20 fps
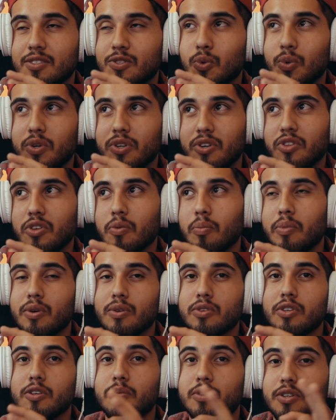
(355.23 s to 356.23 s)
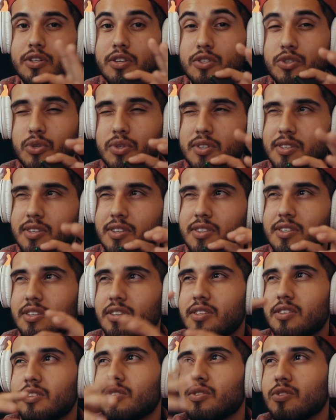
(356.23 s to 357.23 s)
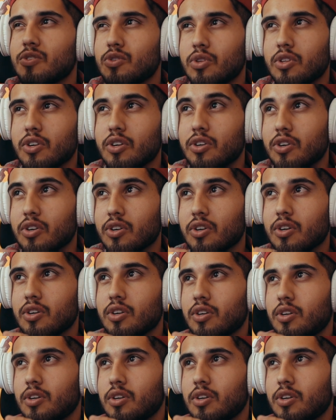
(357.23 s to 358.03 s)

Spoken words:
To another build up, another transition to the hook.